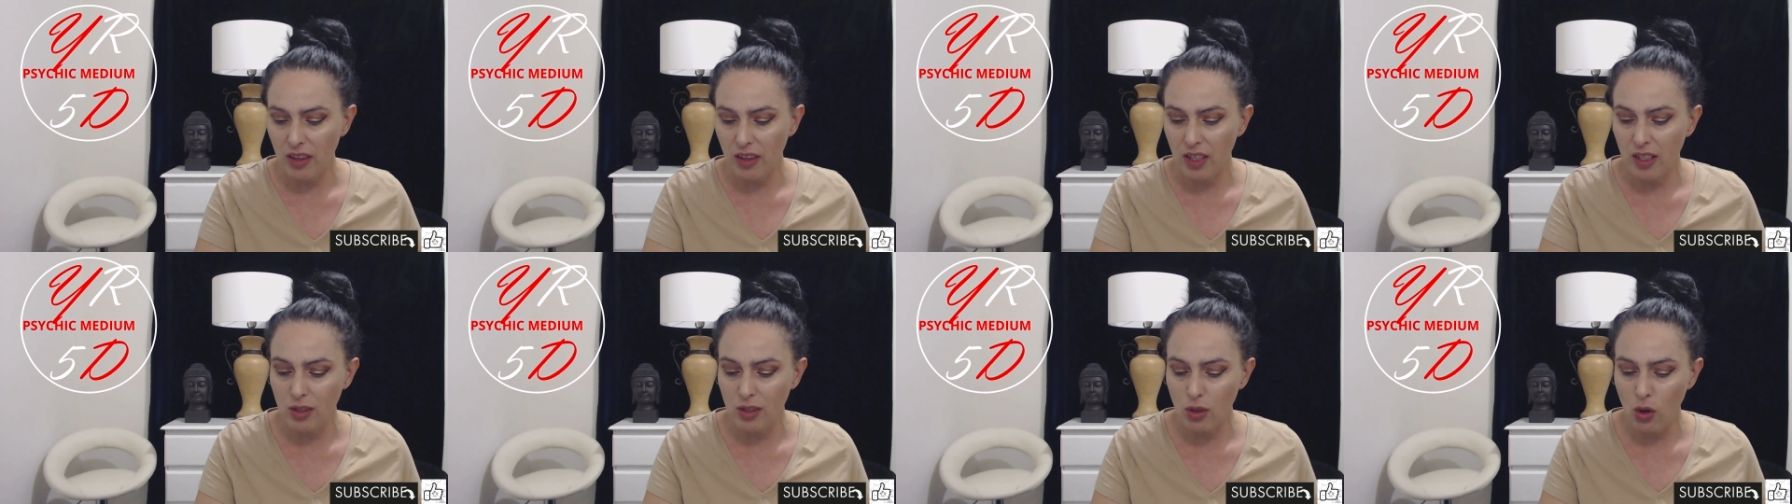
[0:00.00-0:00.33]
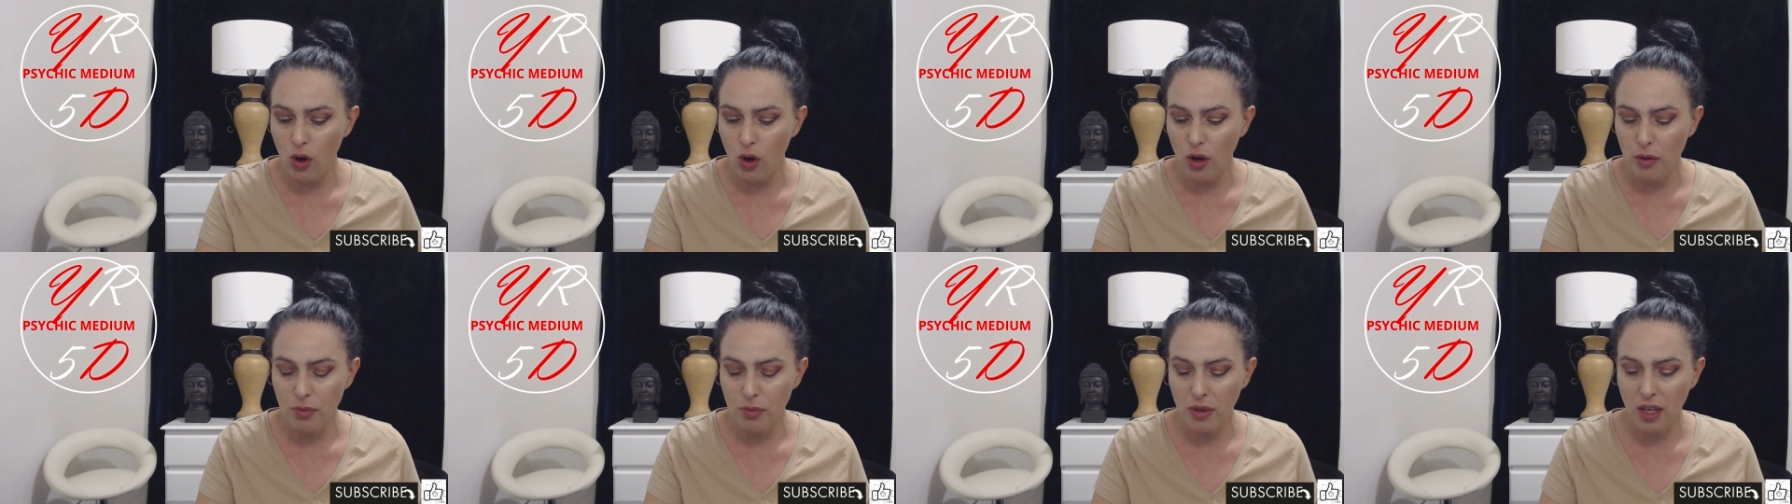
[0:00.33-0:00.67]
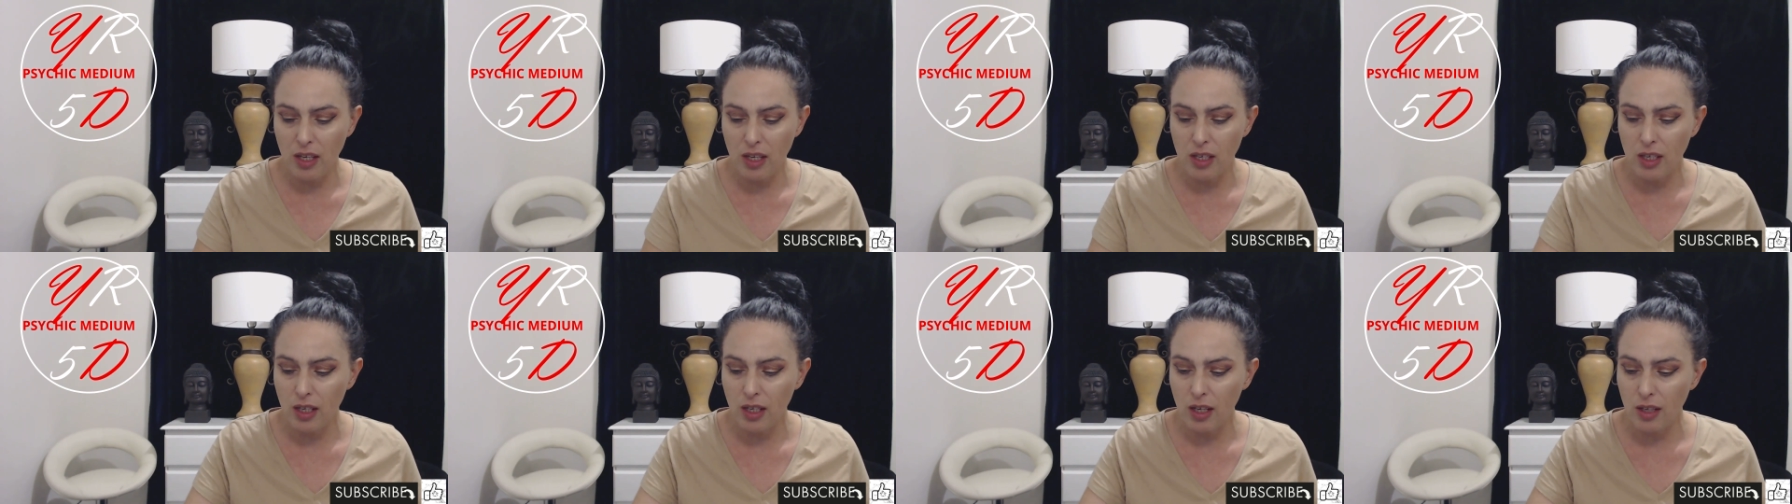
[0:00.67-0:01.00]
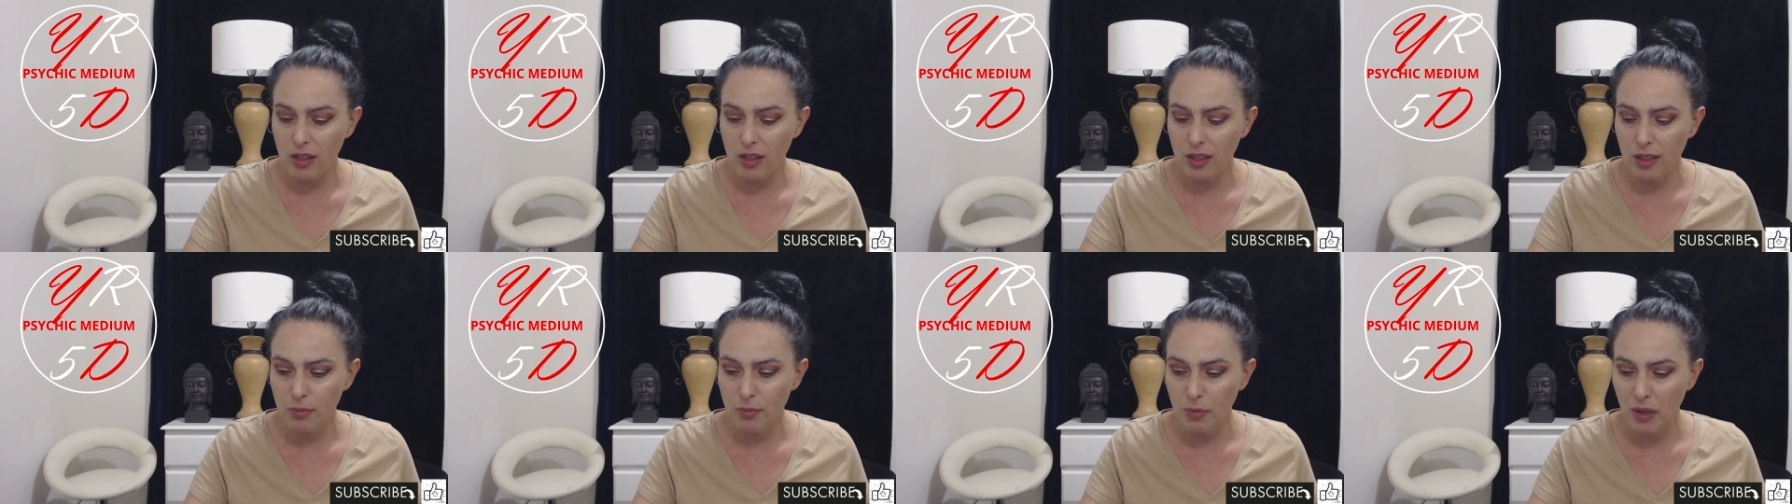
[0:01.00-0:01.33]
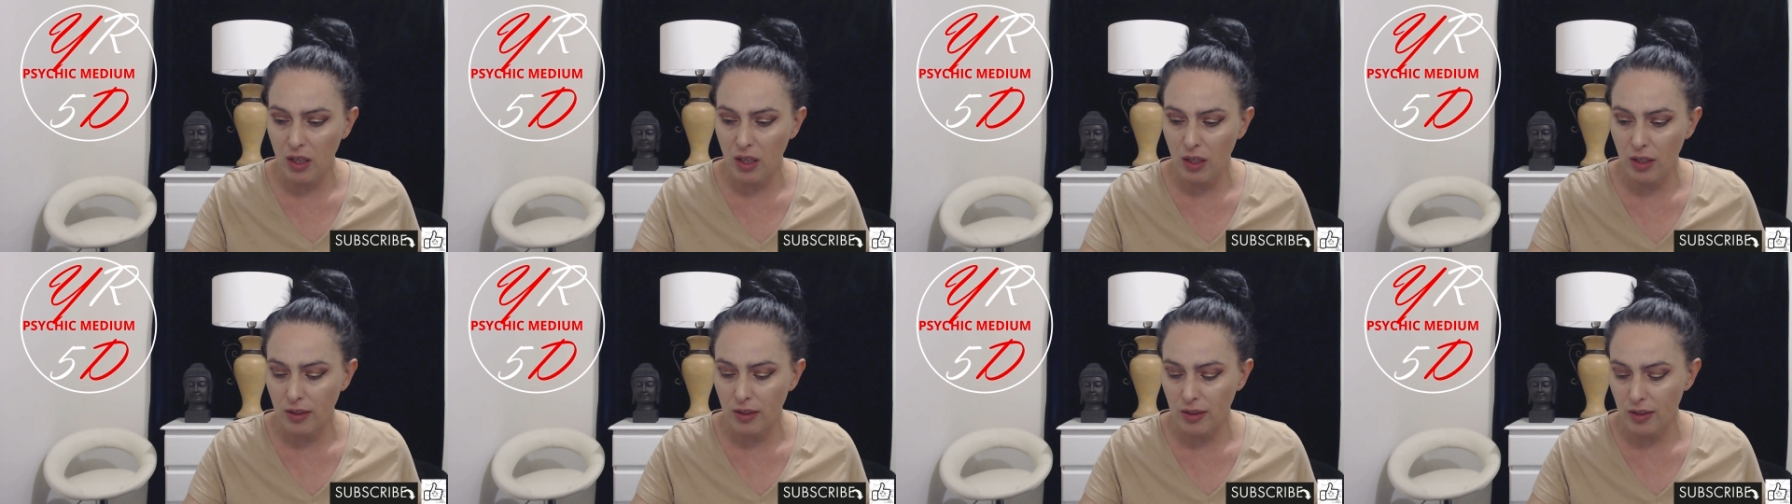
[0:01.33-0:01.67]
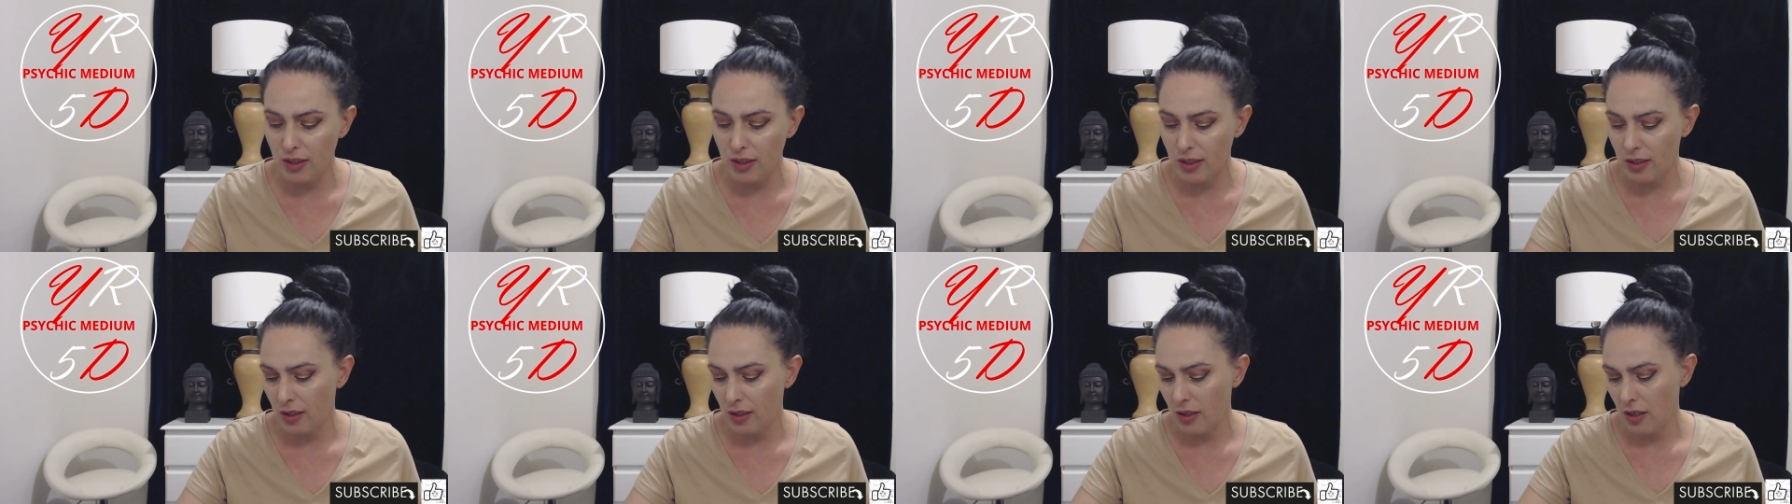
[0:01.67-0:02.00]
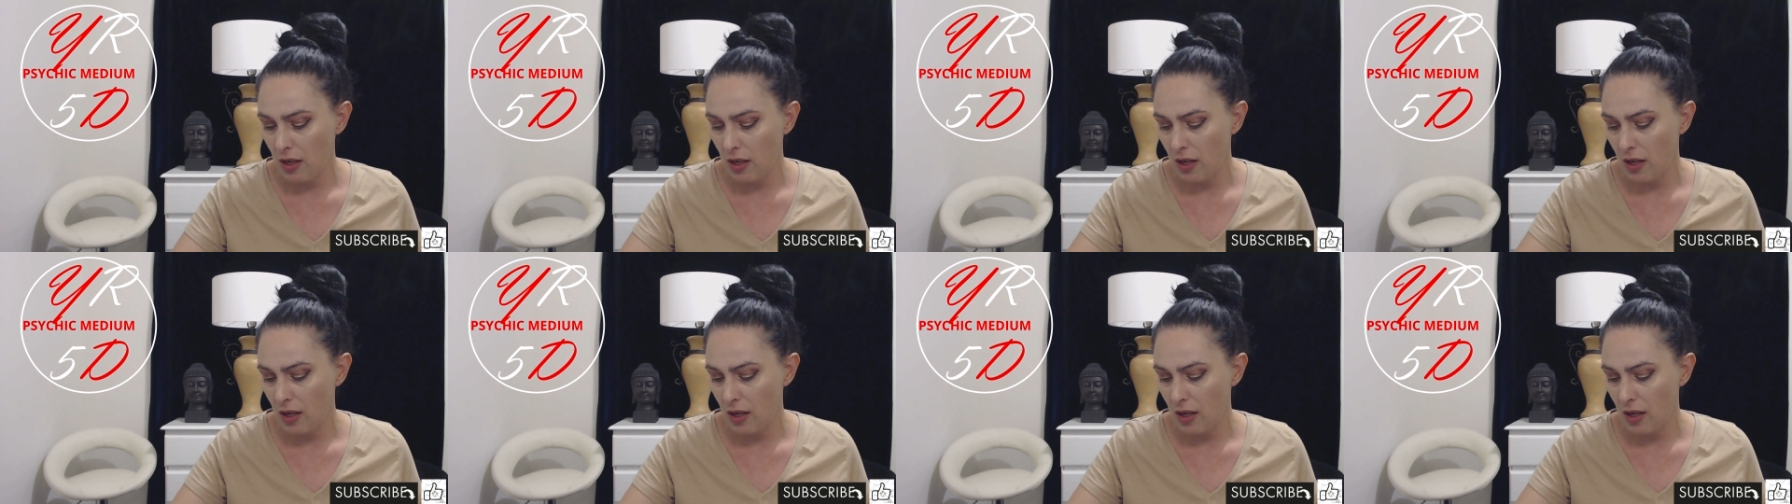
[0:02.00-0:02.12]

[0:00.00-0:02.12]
There's hope they can get this balance.